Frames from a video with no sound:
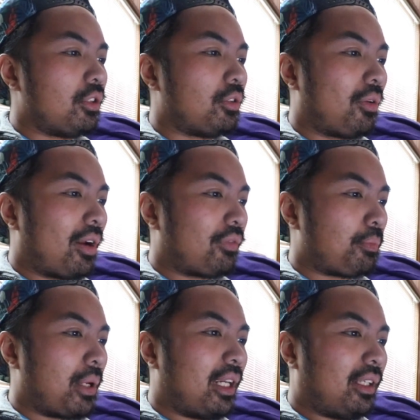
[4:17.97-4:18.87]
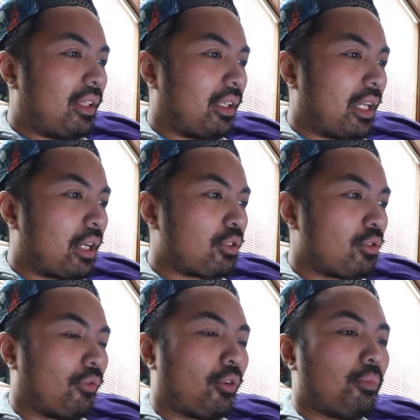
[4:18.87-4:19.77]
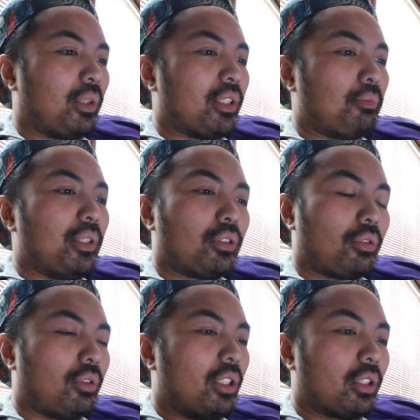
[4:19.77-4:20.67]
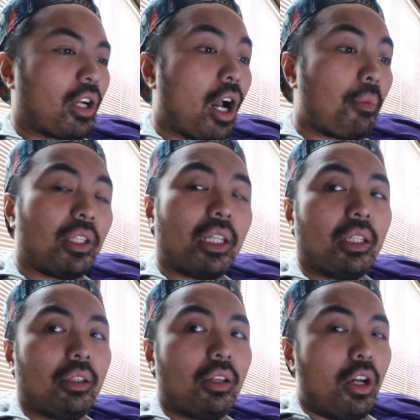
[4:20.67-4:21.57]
You don't have to pay anything extra for it, because meals are already accommodated